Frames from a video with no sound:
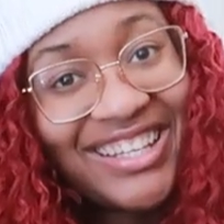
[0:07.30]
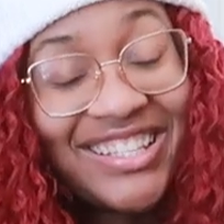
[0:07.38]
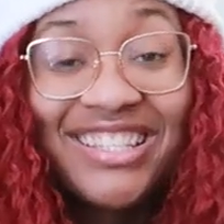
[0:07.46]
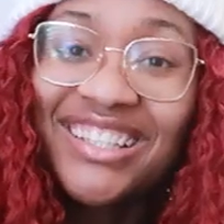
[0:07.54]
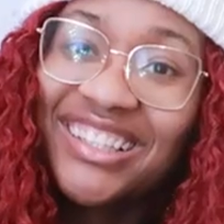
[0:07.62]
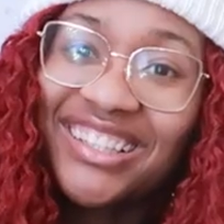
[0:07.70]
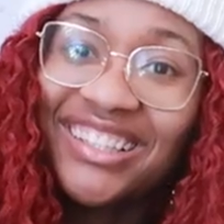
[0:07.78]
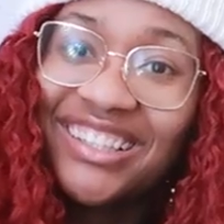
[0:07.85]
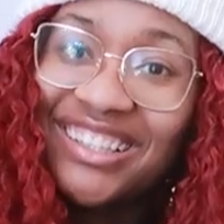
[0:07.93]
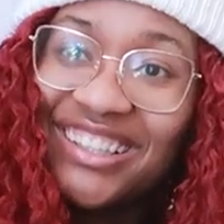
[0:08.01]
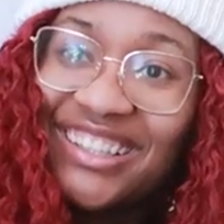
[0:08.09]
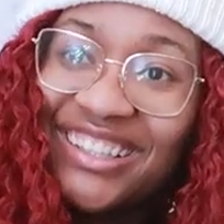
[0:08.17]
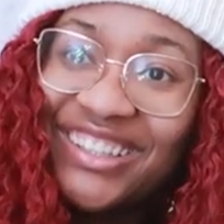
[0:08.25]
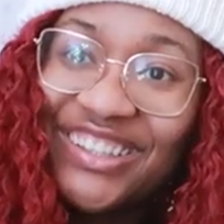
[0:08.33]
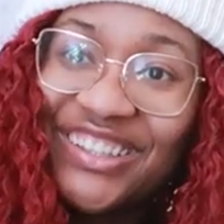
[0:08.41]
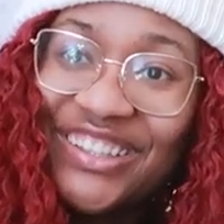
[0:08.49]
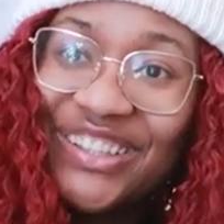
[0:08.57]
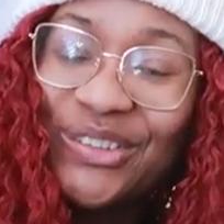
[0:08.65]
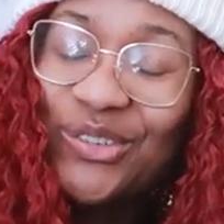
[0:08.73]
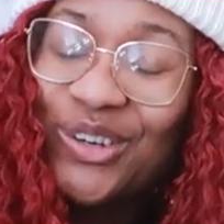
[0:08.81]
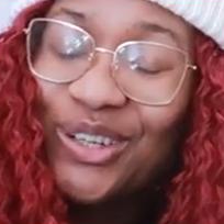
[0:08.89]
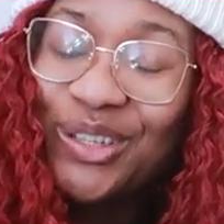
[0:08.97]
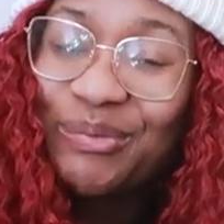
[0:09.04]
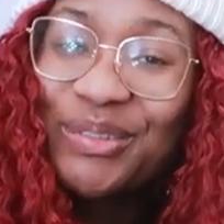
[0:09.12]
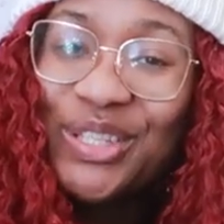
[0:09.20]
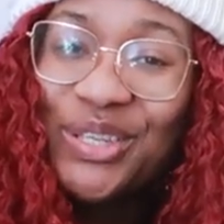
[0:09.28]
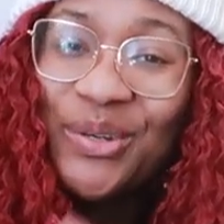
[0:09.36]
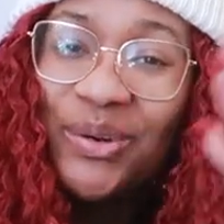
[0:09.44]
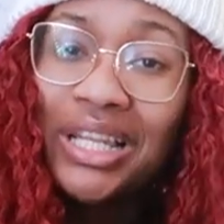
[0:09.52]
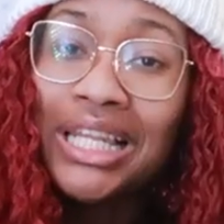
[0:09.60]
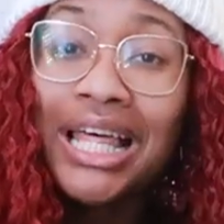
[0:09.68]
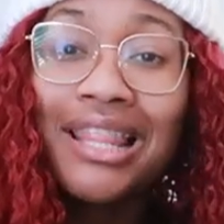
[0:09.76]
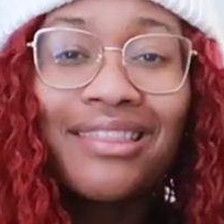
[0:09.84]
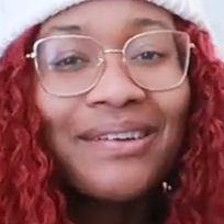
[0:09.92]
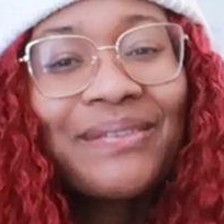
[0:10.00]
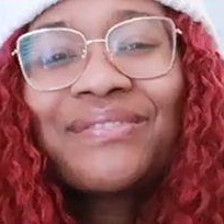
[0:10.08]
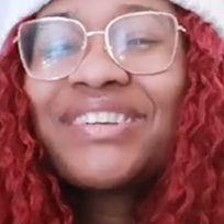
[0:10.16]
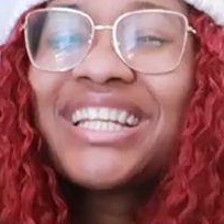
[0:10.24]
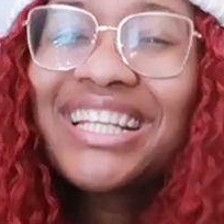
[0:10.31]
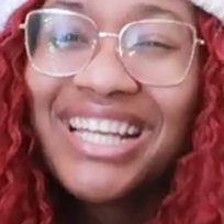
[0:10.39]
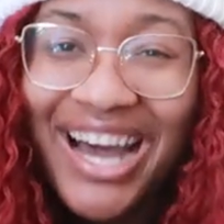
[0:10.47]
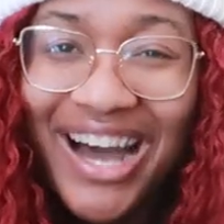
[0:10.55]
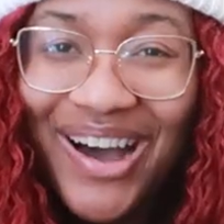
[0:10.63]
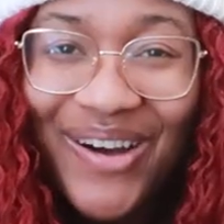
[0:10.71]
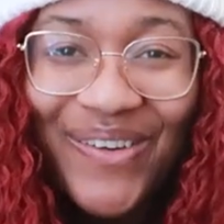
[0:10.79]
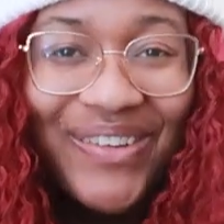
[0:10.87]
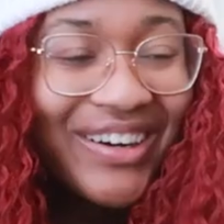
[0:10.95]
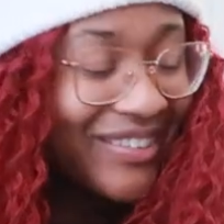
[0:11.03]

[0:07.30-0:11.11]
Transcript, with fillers: is Kalila here and welcome to another video,